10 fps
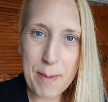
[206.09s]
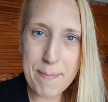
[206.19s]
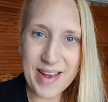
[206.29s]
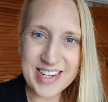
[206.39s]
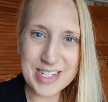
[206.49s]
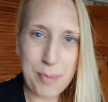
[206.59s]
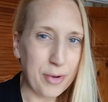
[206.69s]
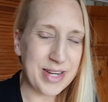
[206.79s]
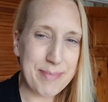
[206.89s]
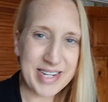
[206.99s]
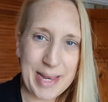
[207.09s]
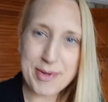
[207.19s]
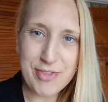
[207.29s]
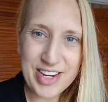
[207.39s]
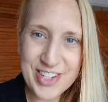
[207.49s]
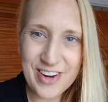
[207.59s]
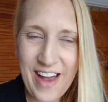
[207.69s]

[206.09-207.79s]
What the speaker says: Butlins Bognor. My name is Rachel.